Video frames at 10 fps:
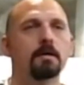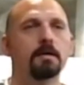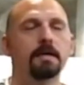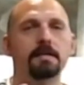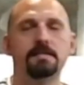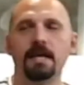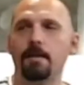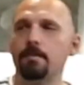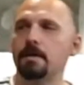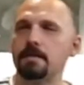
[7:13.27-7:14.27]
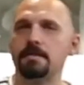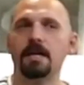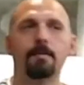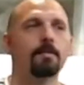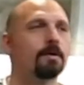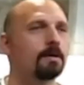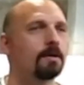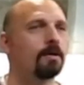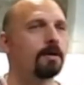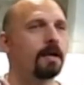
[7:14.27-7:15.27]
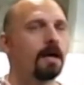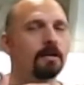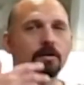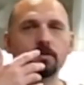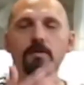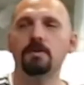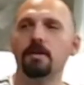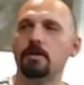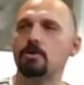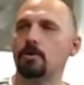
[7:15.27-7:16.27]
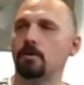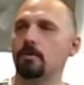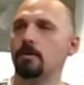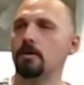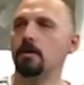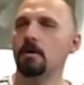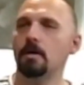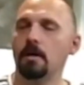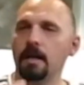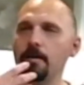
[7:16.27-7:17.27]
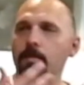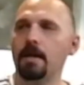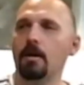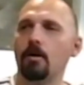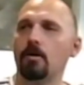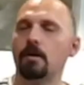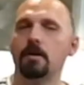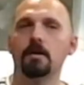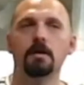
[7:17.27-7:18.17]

Next time. Okay, I don't want to hurt you. Leave me alone.